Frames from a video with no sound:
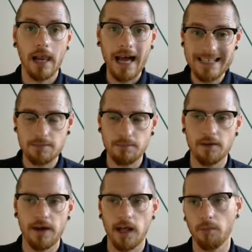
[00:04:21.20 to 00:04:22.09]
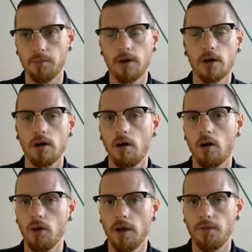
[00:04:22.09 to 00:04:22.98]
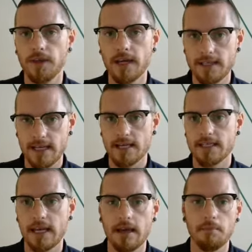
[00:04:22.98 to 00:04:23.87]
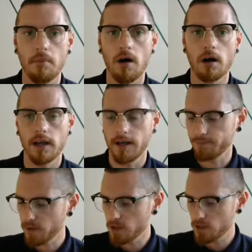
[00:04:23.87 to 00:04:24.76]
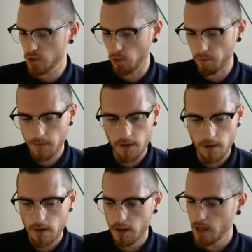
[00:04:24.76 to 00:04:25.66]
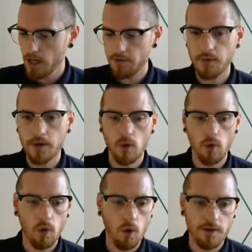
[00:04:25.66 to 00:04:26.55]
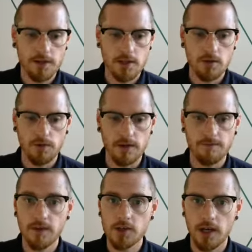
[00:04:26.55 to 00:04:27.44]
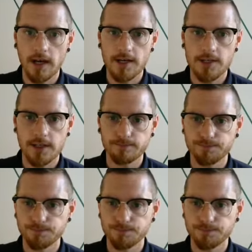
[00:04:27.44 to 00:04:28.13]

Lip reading: last bit of help on the assess 8 marker. So if we go over to the visualizer,